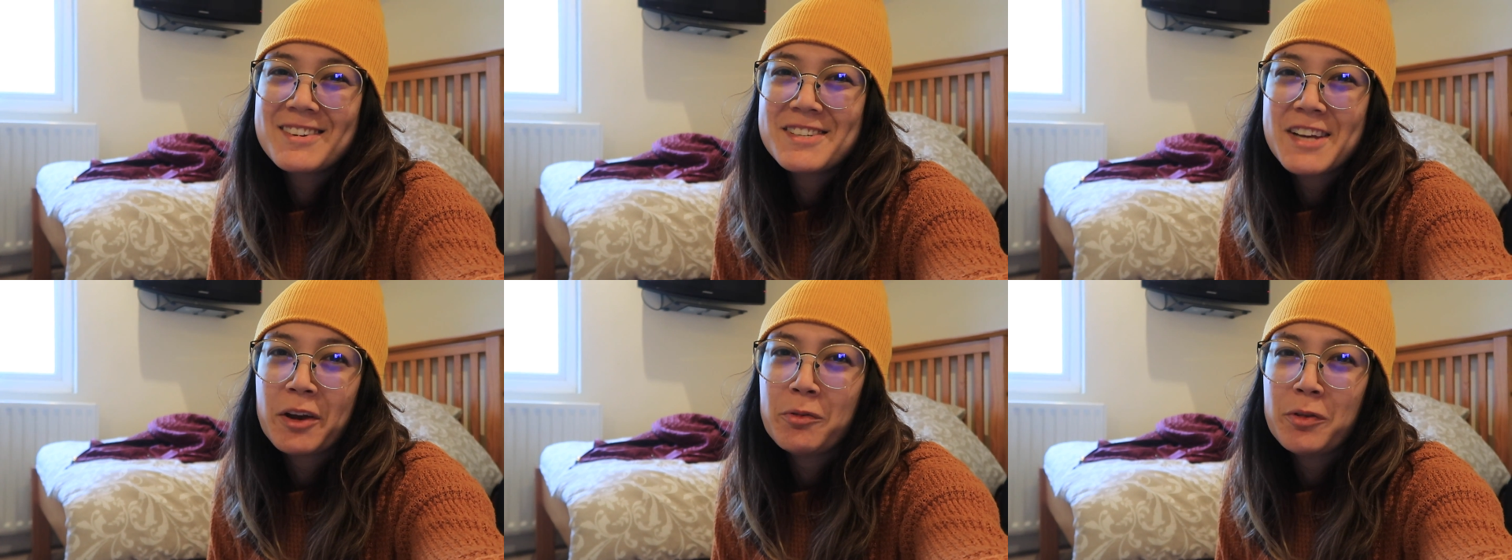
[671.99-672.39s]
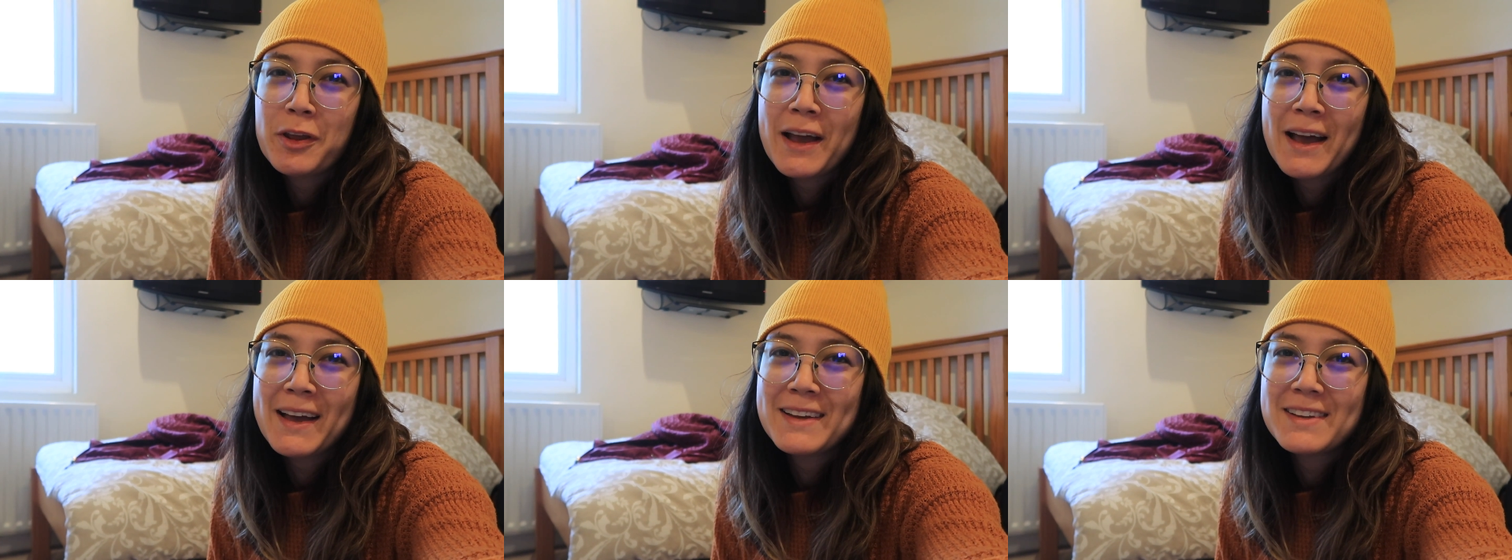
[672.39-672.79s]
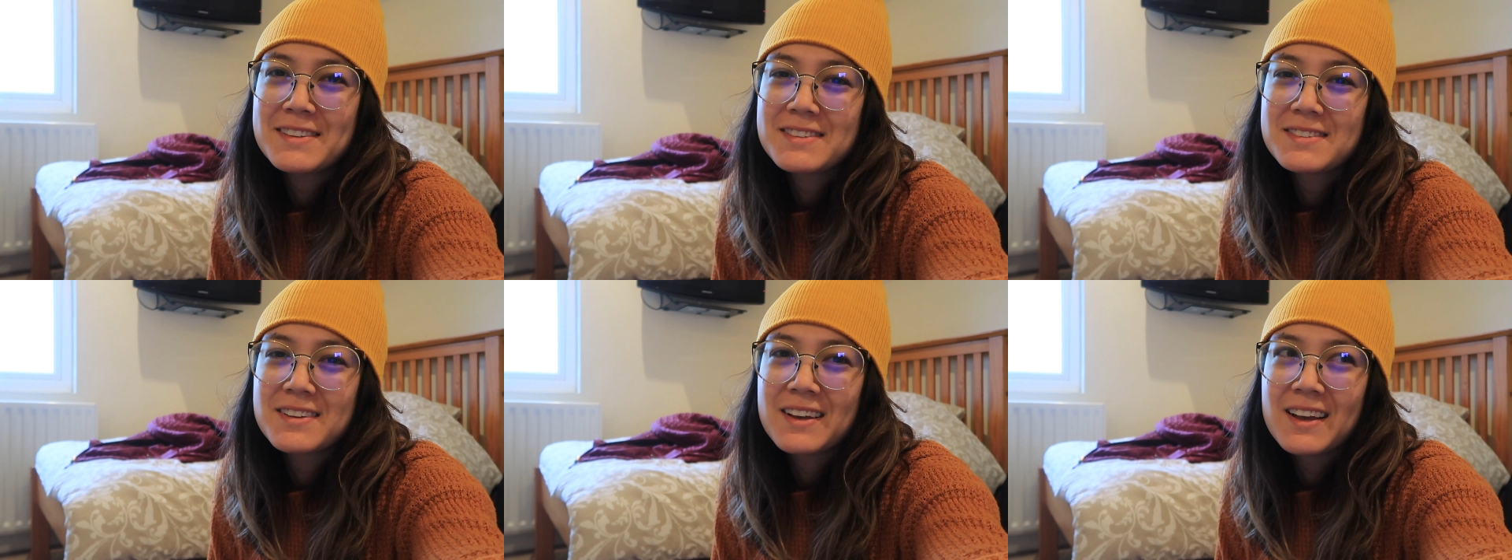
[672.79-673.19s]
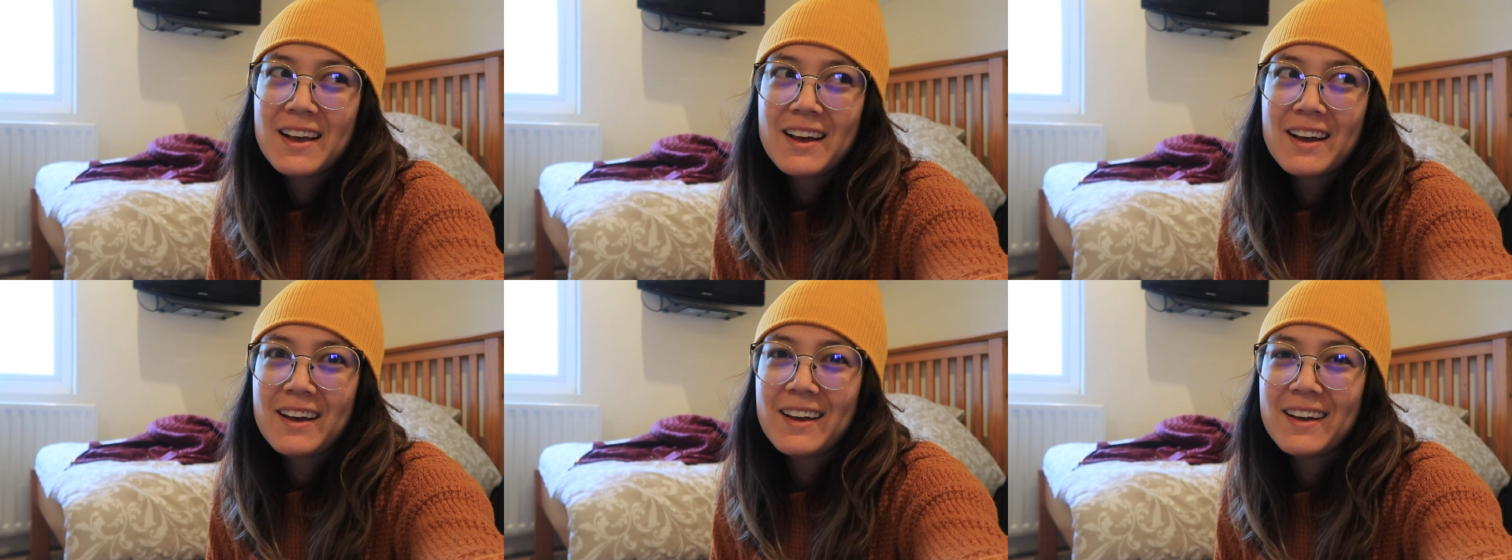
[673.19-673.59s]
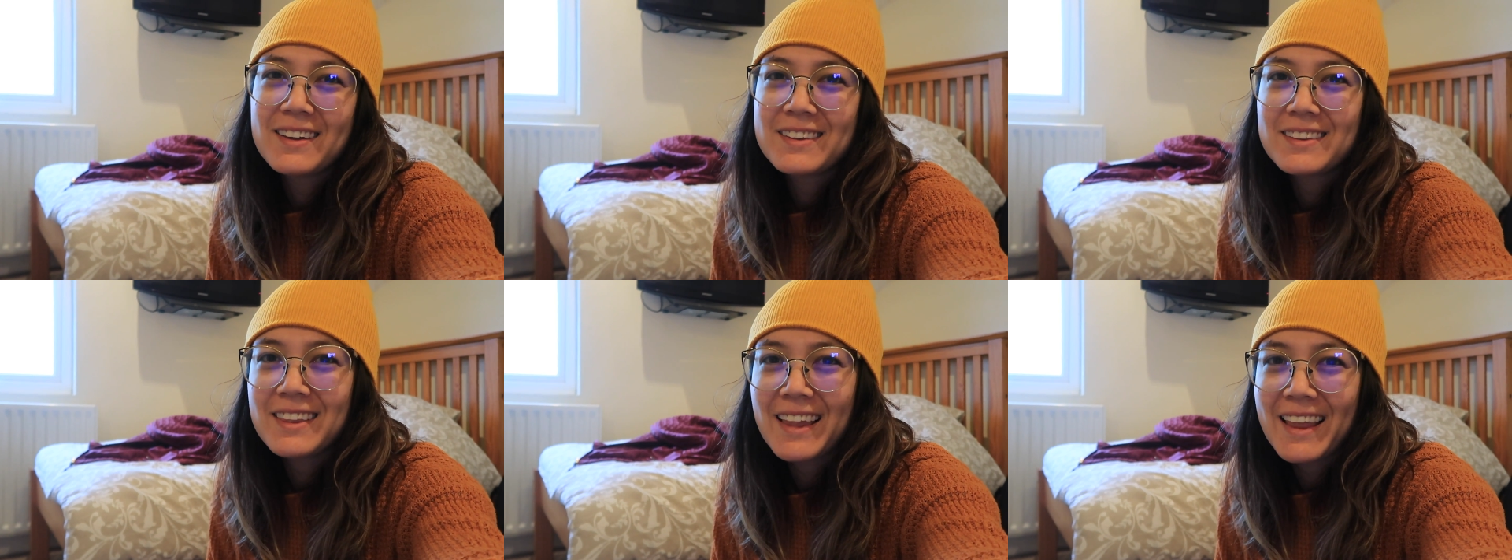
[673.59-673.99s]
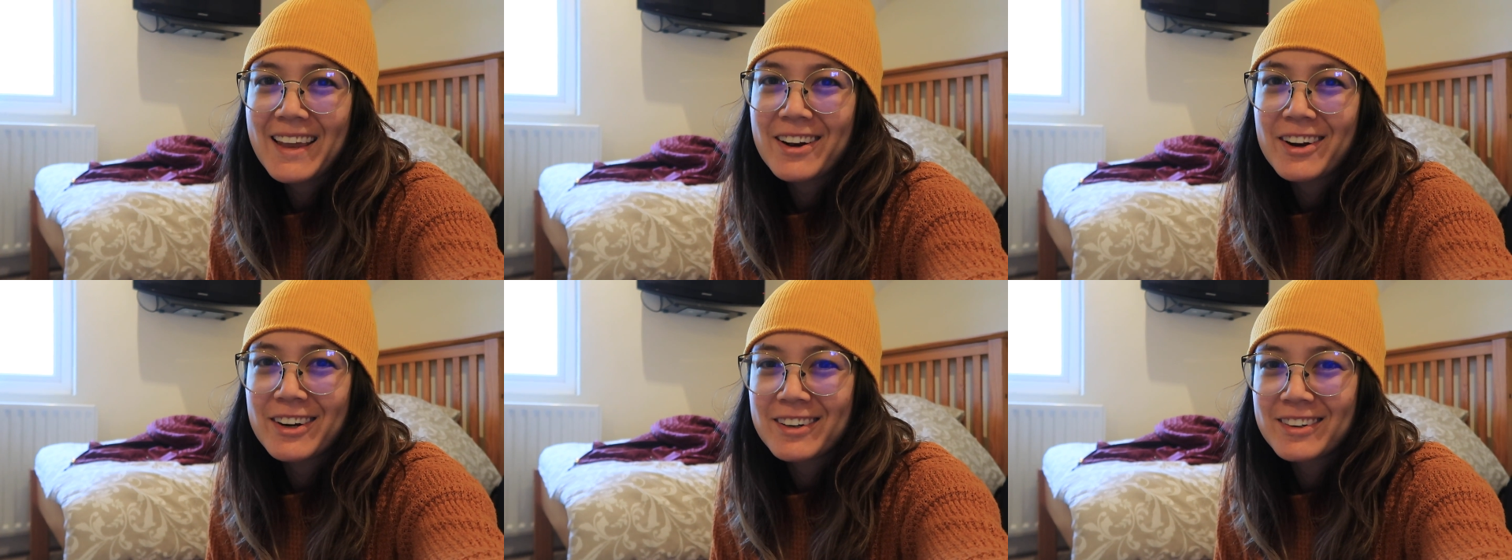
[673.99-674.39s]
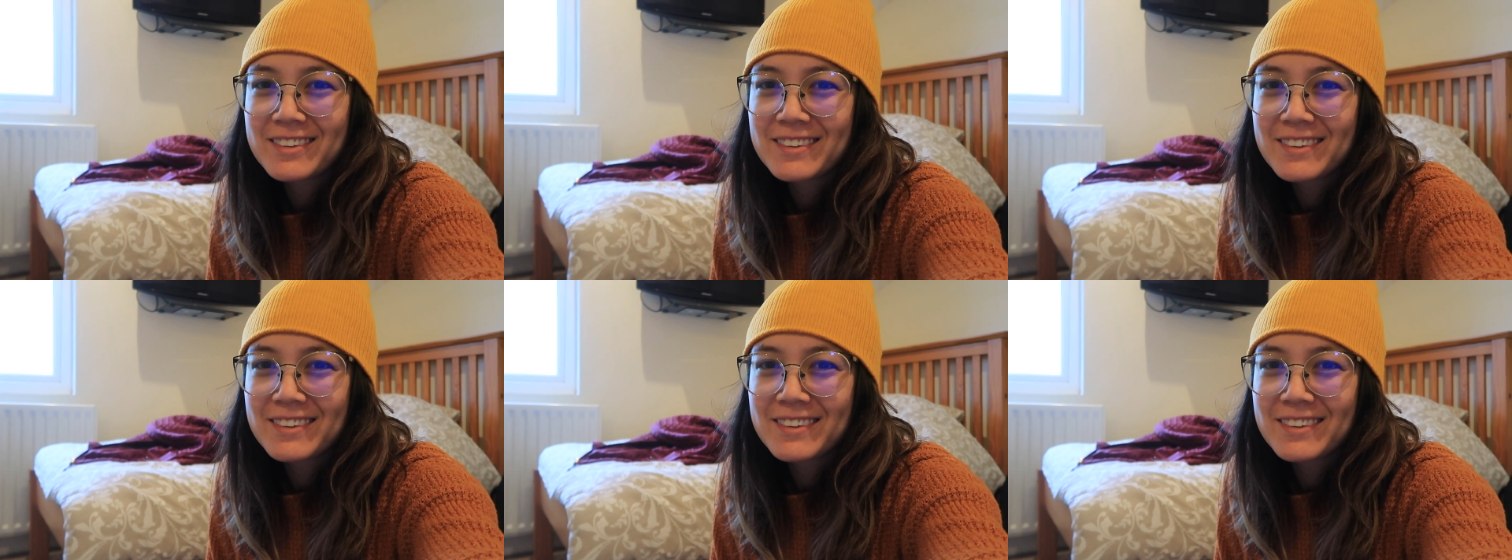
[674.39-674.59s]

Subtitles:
Checking with you guys later.